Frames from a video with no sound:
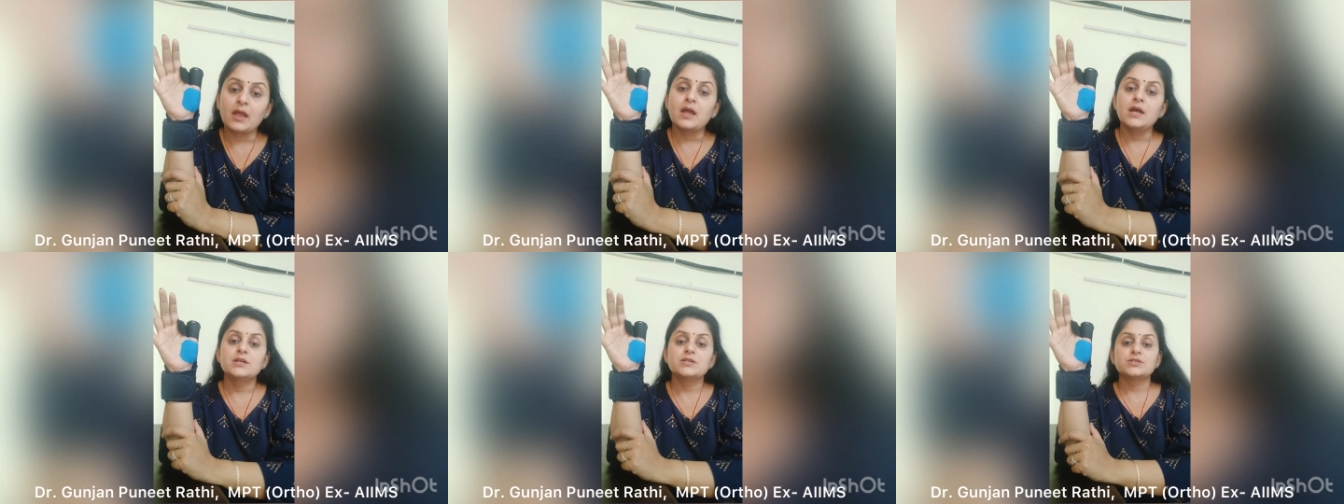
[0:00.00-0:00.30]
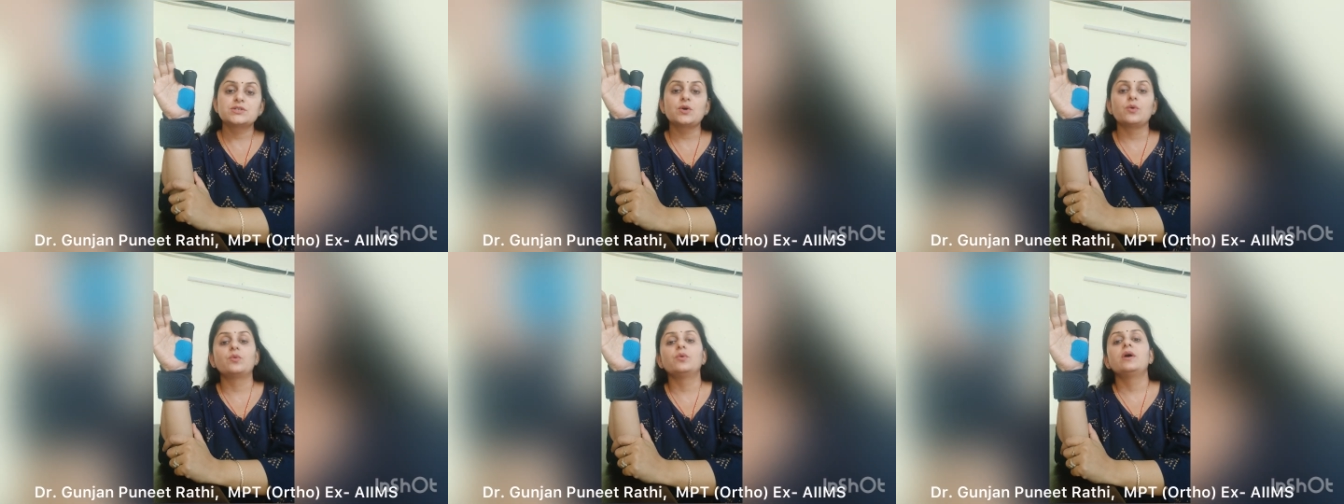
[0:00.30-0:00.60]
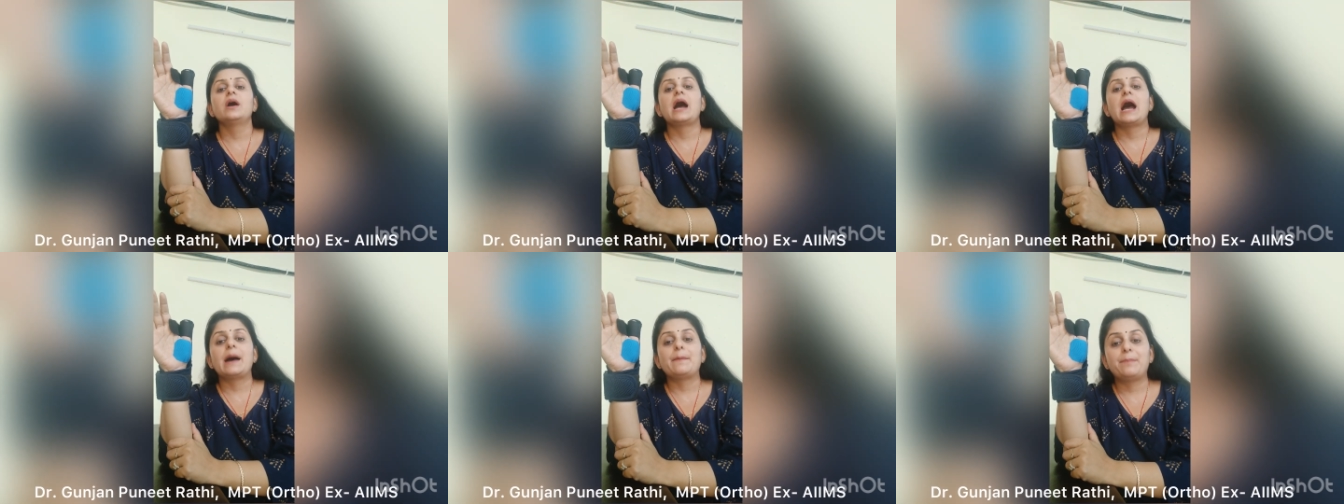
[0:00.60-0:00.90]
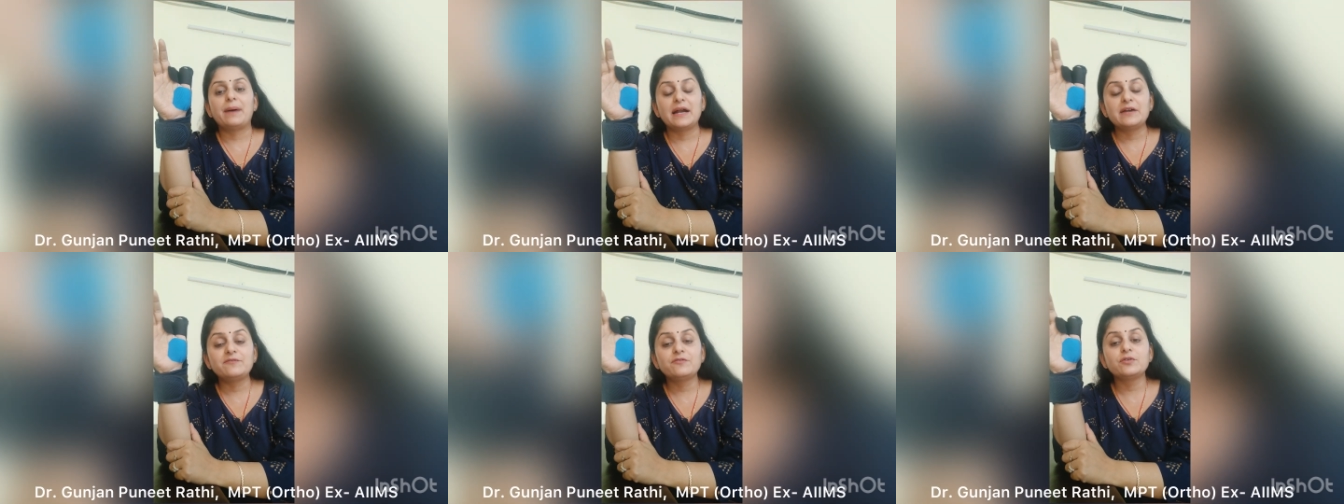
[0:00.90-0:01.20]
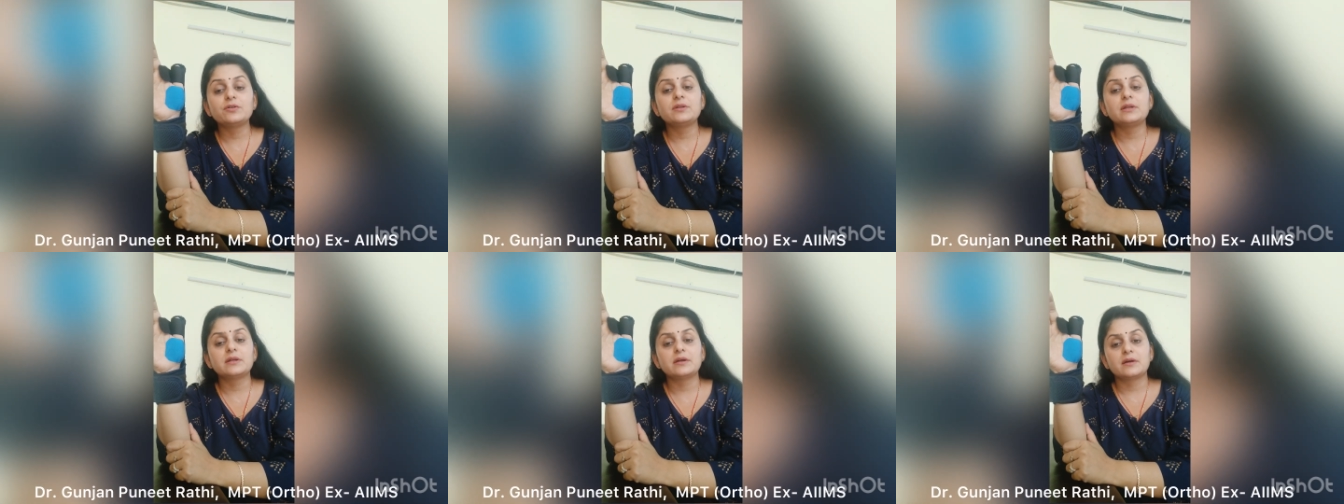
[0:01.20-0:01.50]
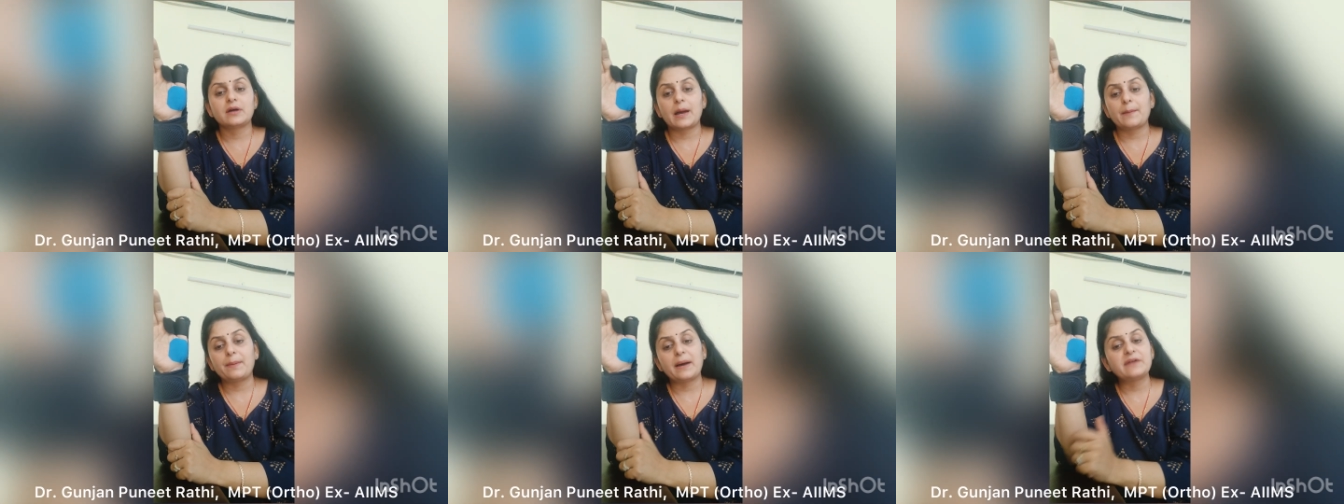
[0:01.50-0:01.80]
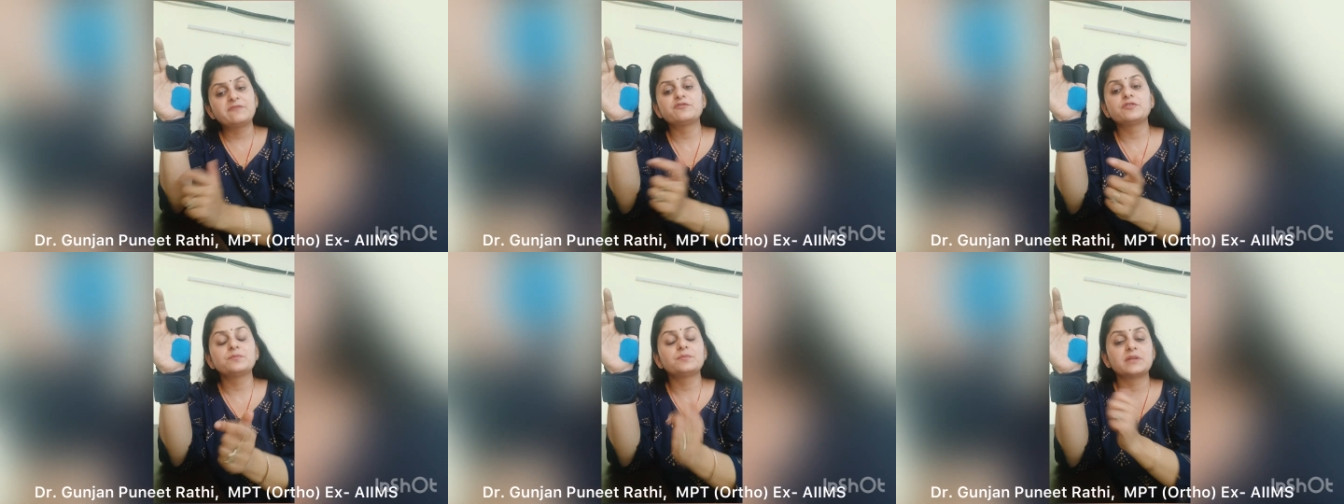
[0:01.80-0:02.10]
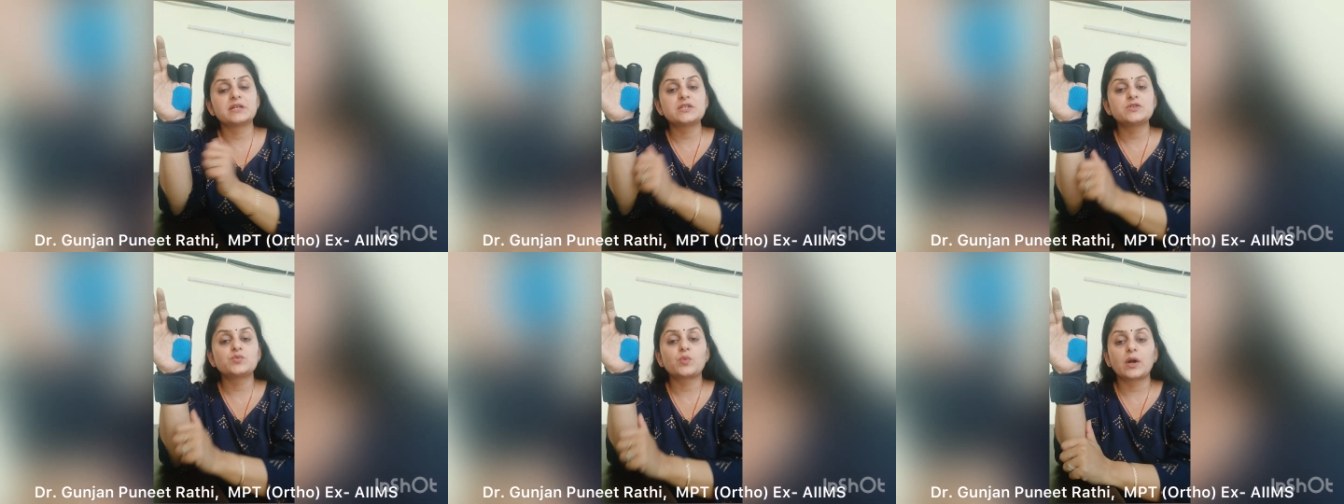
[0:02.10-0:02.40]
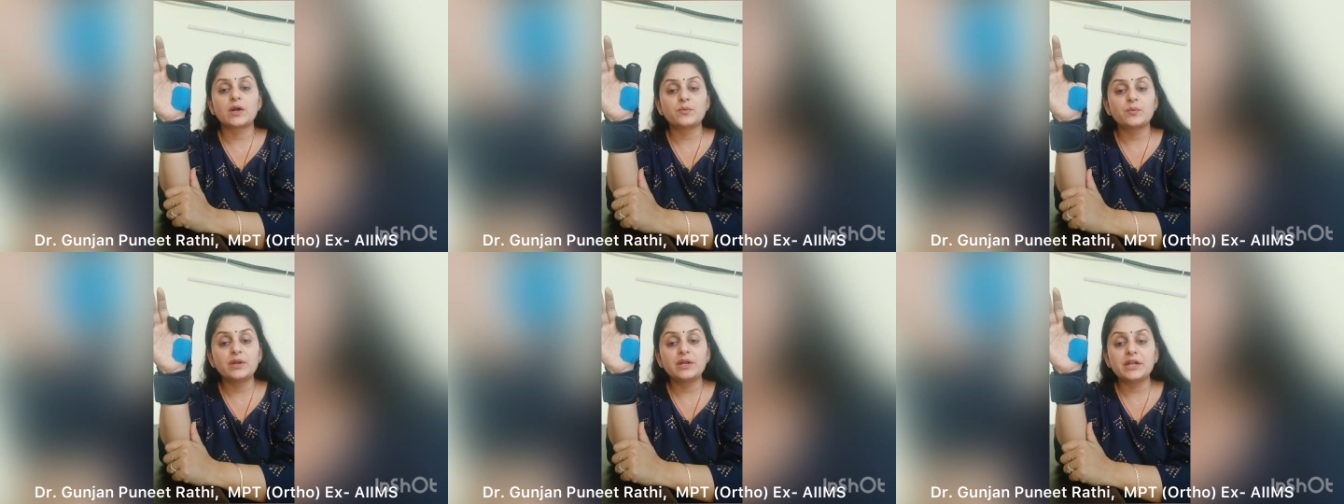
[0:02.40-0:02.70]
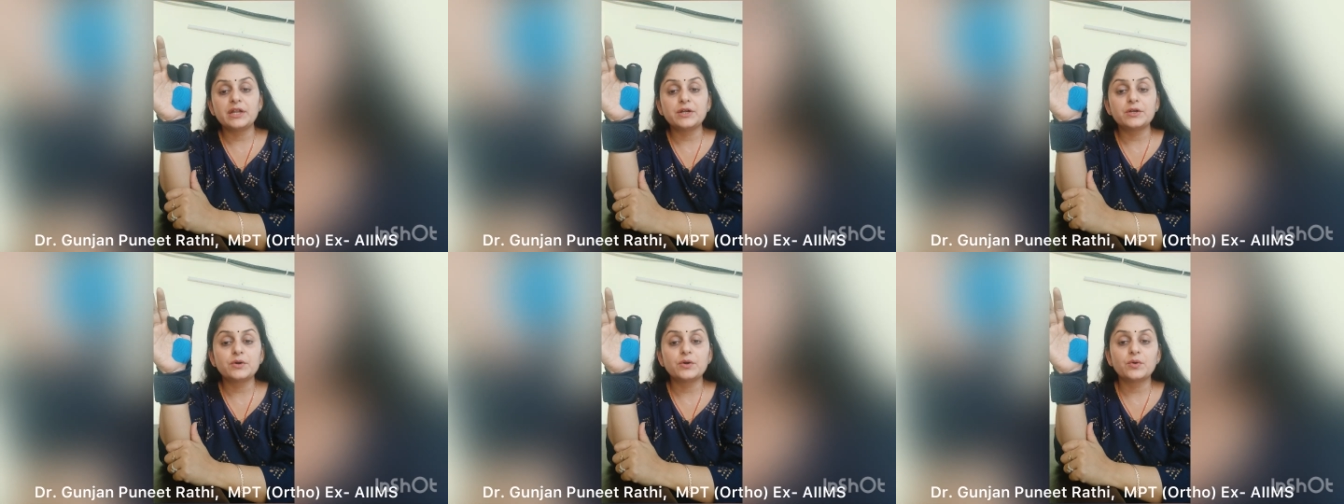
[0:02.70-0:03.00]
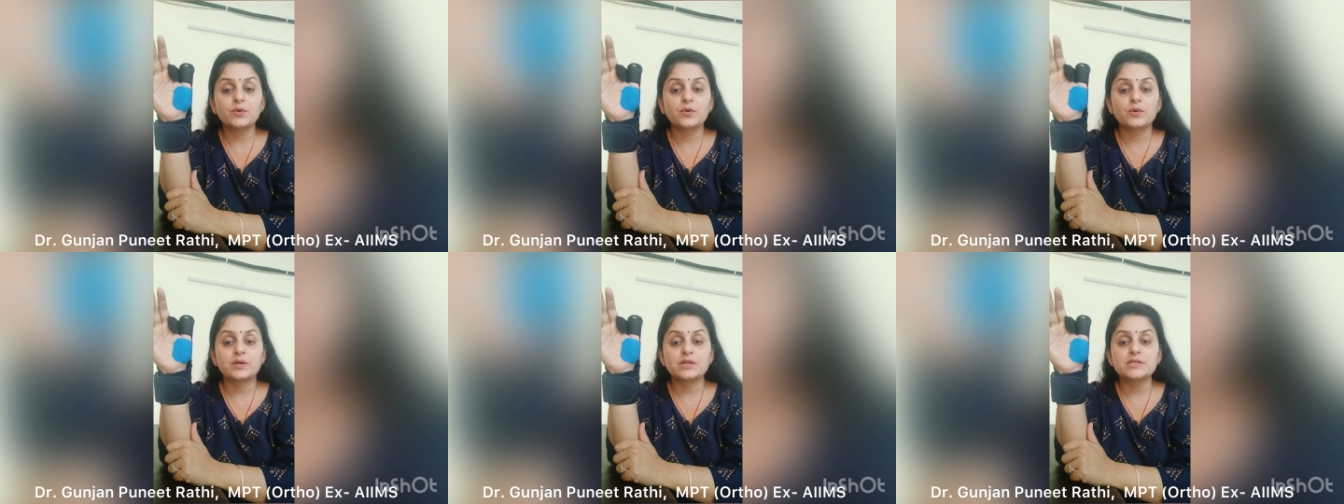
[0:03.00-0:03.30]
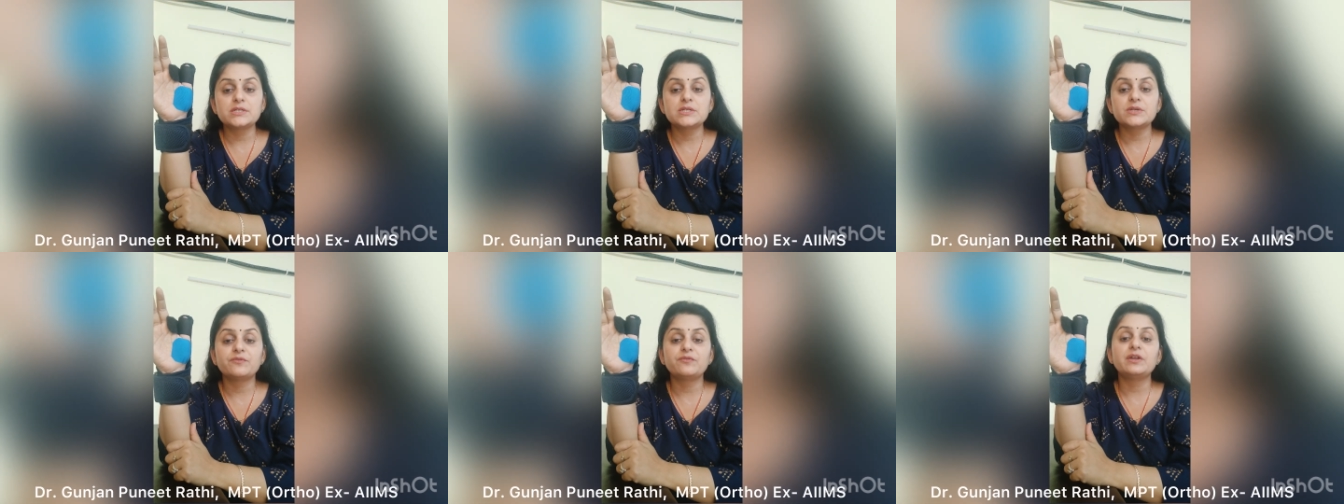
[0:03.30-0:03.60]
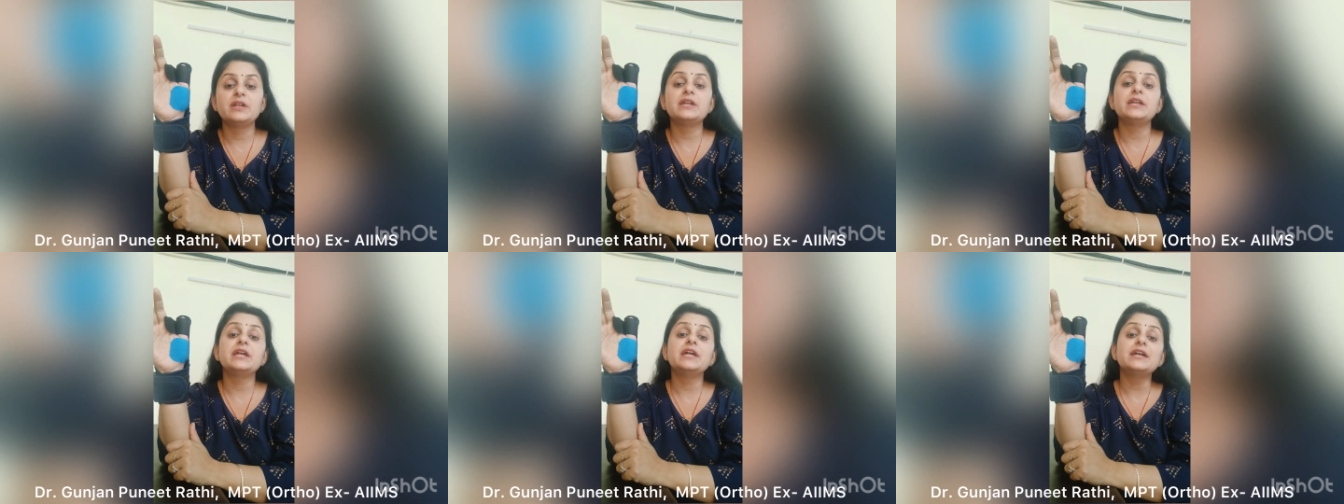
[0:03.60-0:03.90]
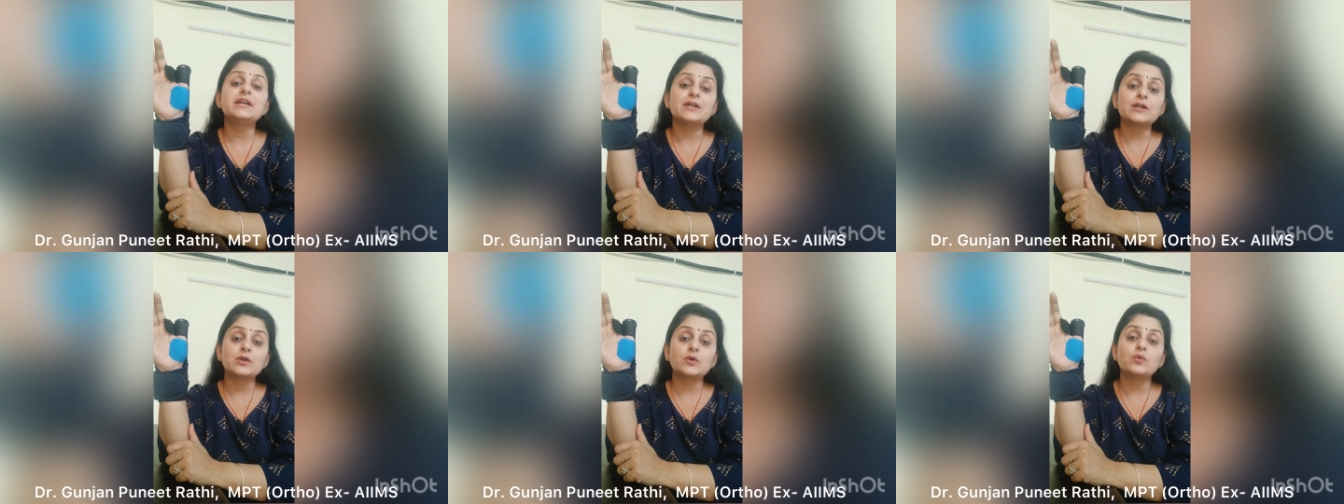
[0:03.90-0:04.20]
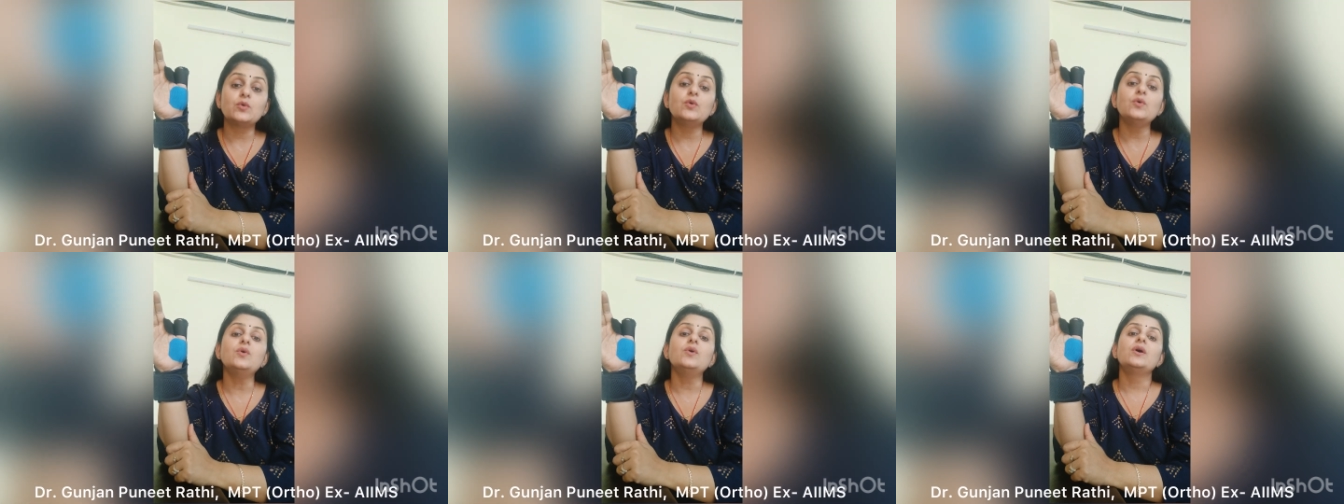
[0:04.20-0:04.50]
So apart from this, what we need to do is we need to